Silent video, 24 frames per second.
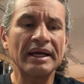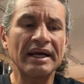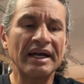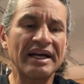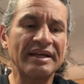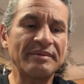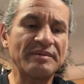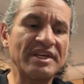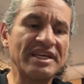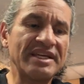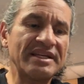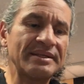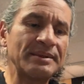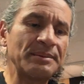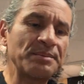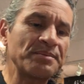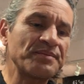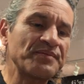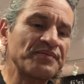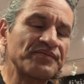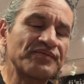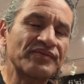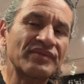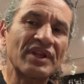I mean,
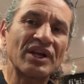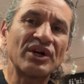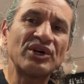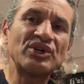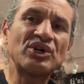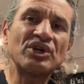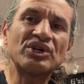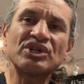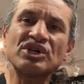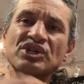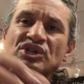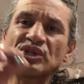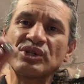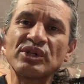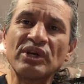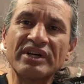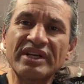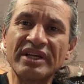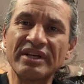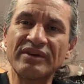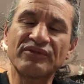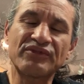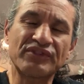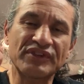you're just
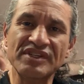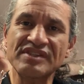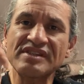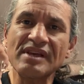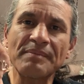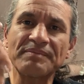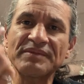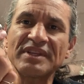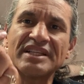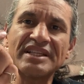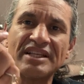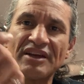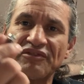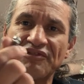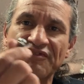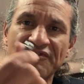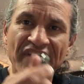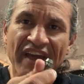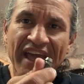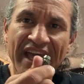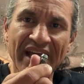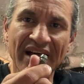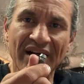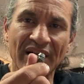looking for something to
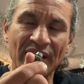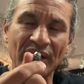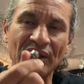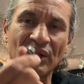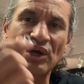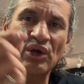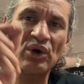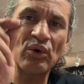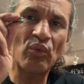fail